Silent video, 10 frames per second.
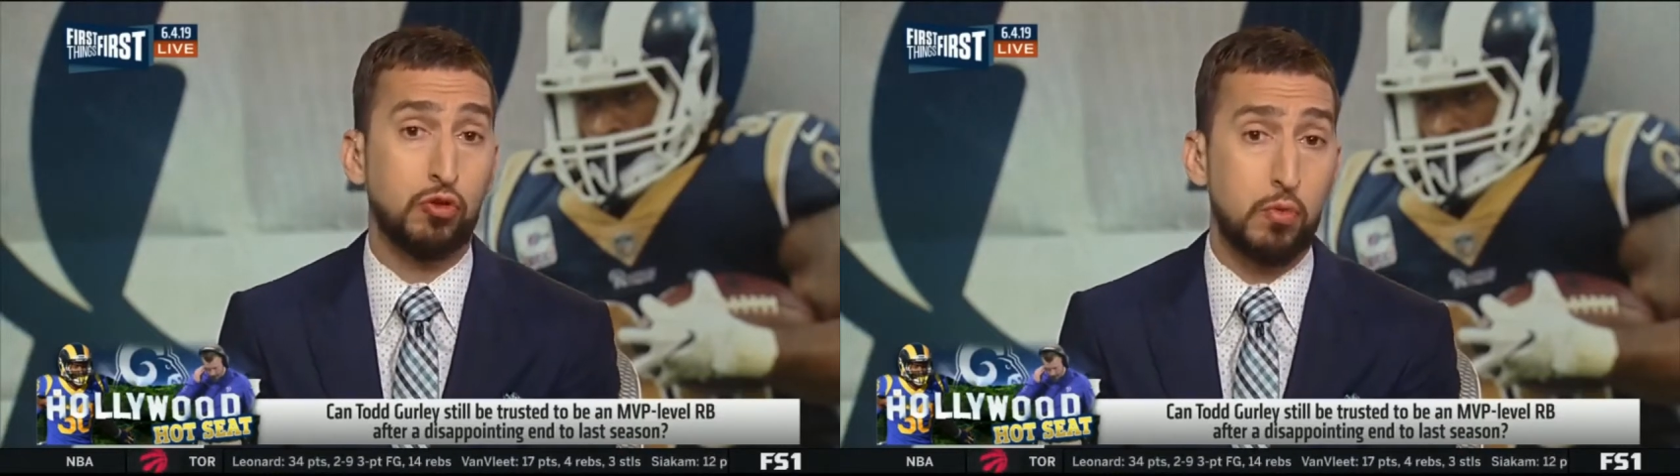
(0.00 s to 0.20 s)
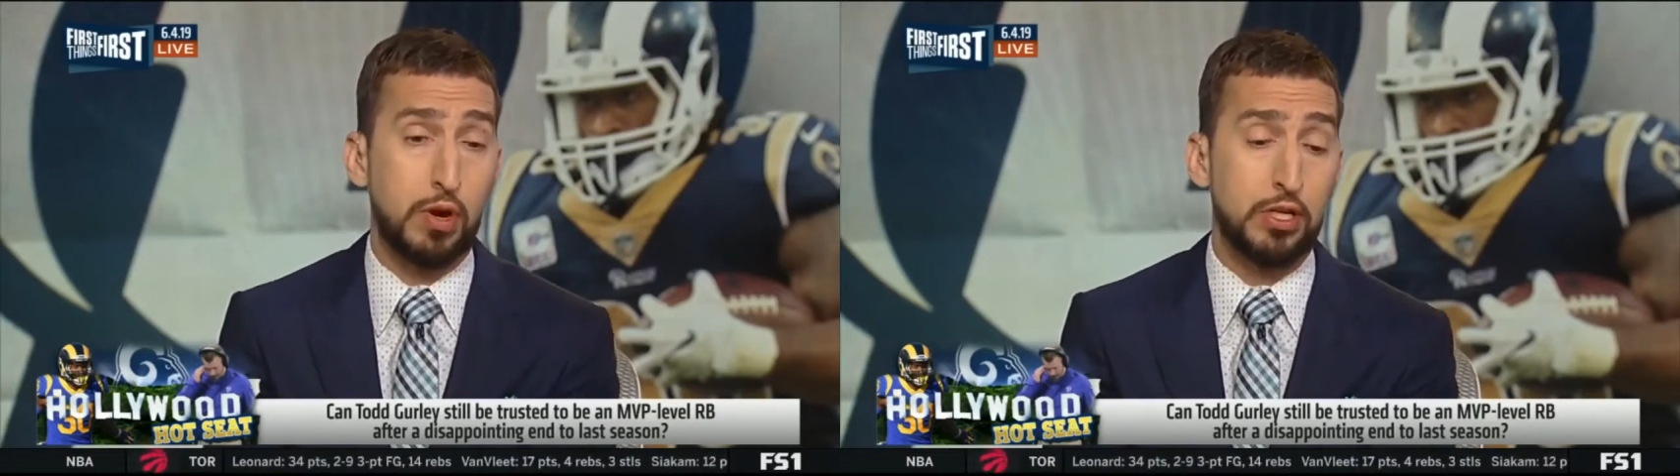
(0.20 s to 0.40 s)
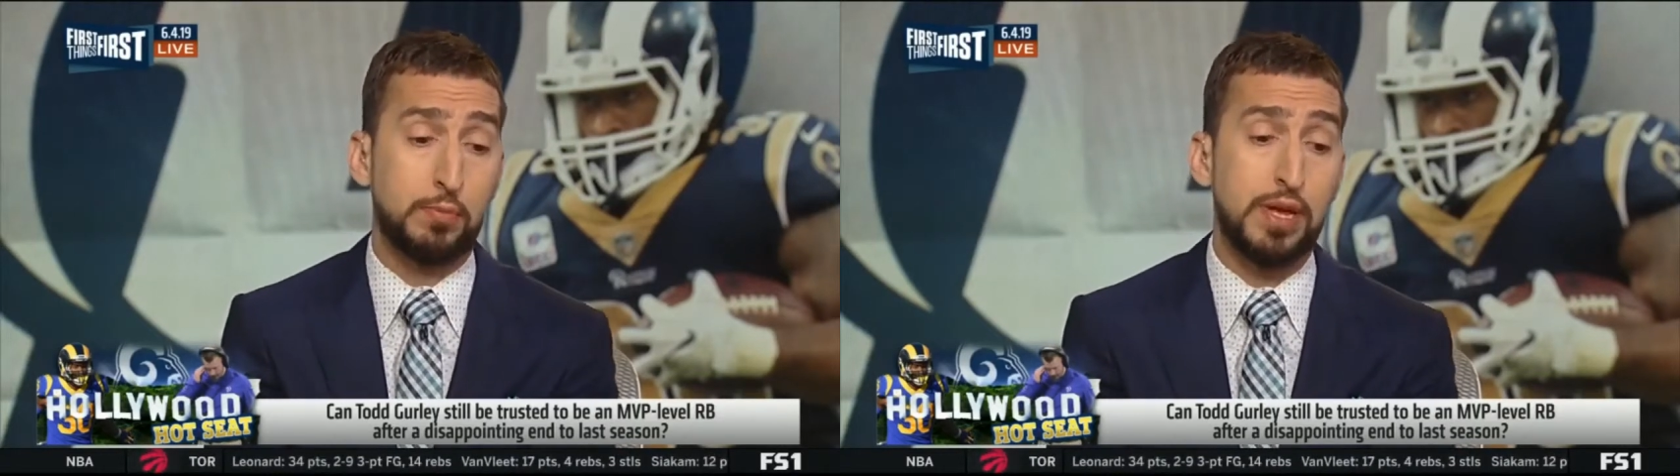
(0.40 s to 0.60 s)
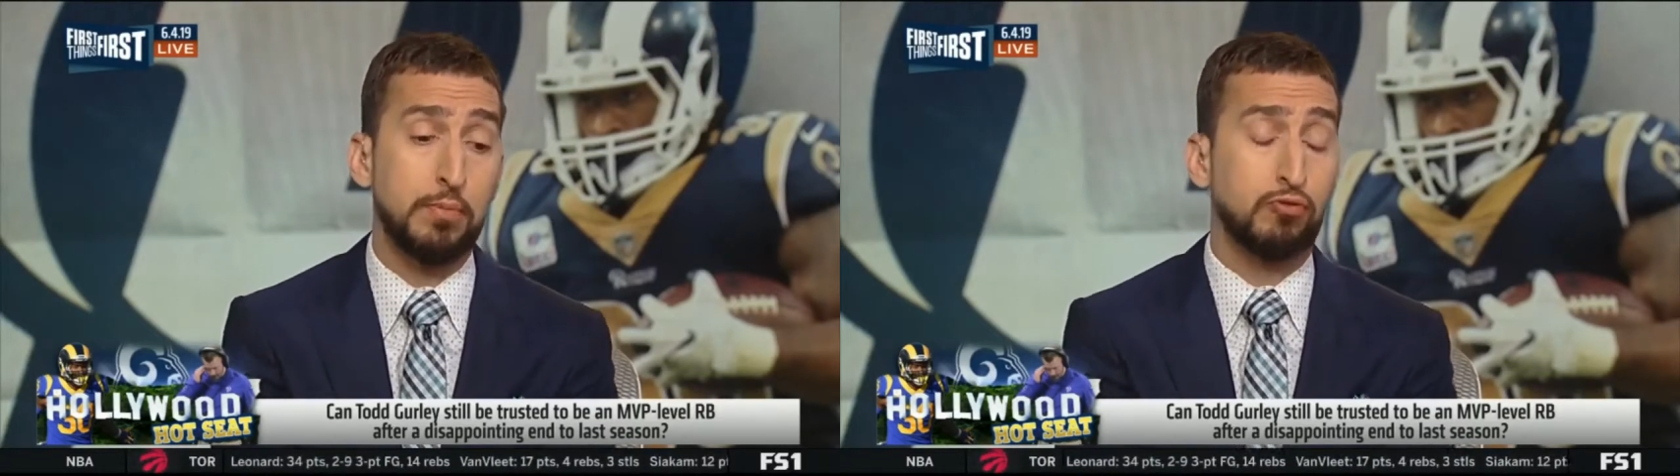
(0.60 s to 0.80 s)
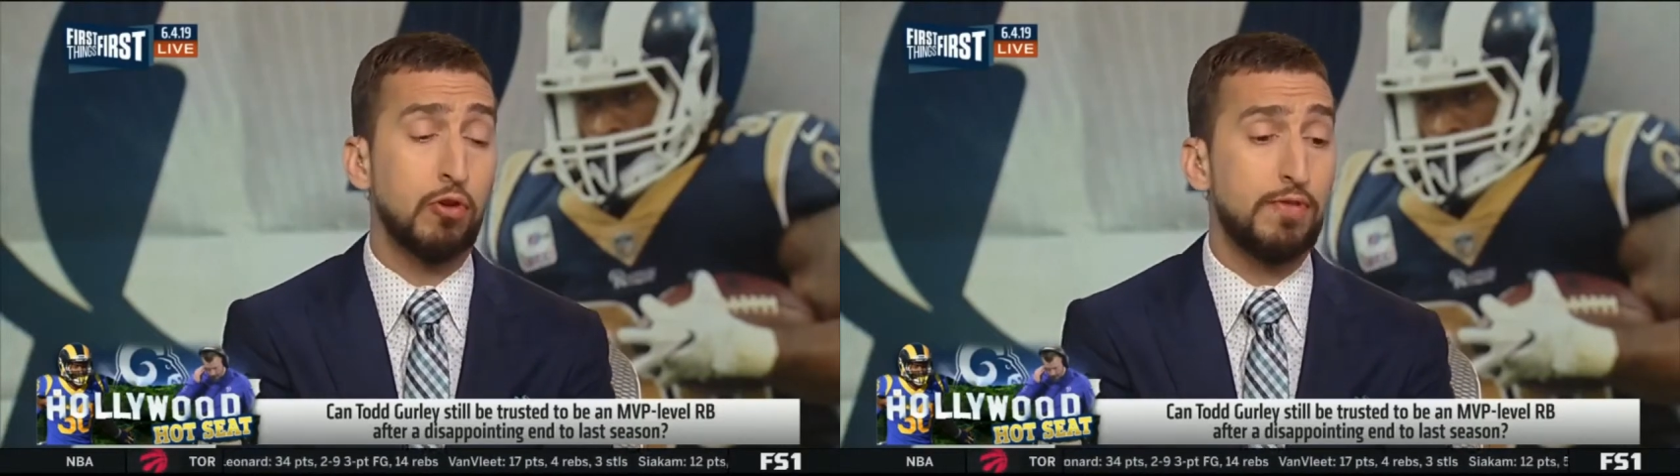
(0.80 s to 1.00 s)
what is
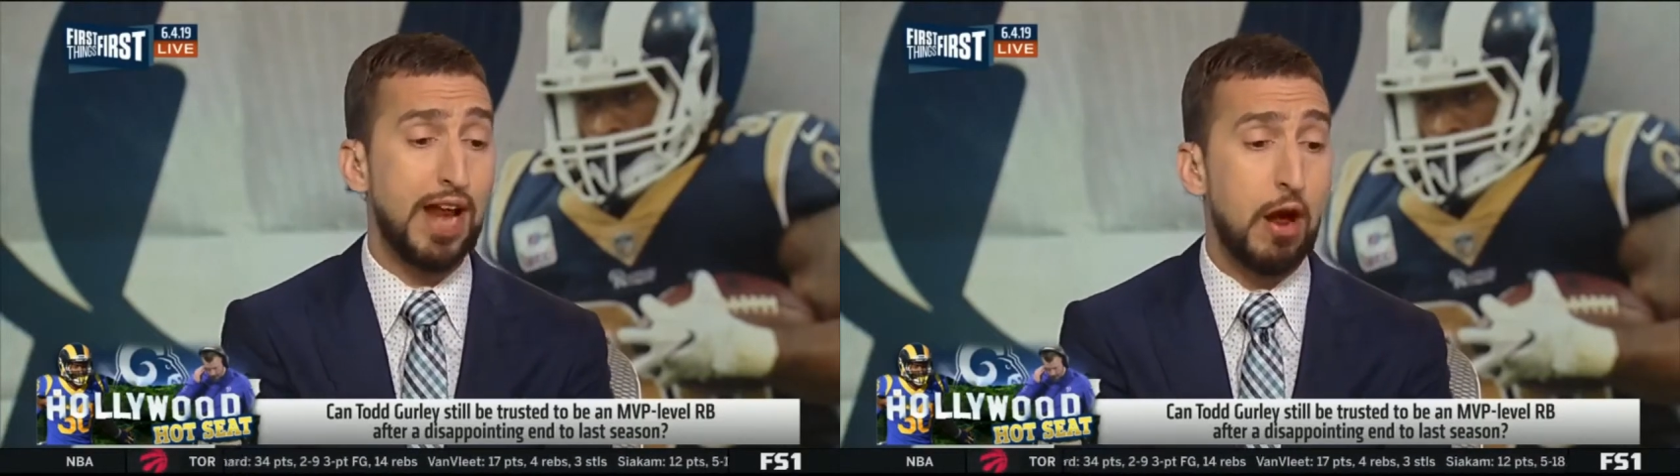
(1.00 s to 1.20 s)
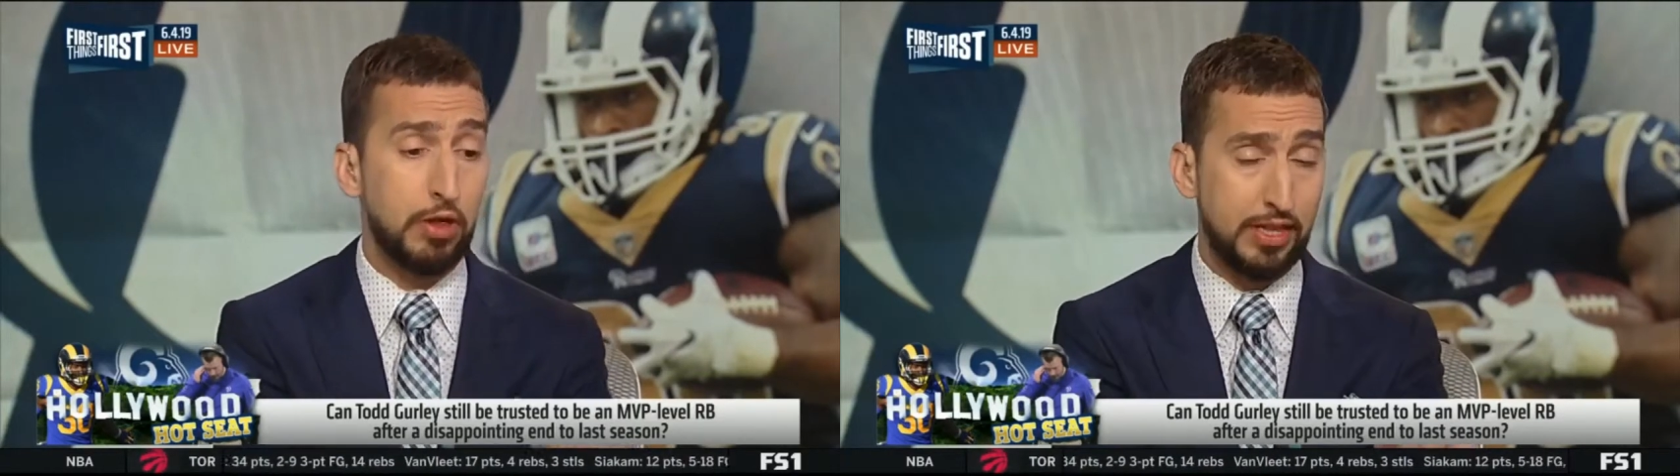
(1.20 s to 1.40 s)
being proven out,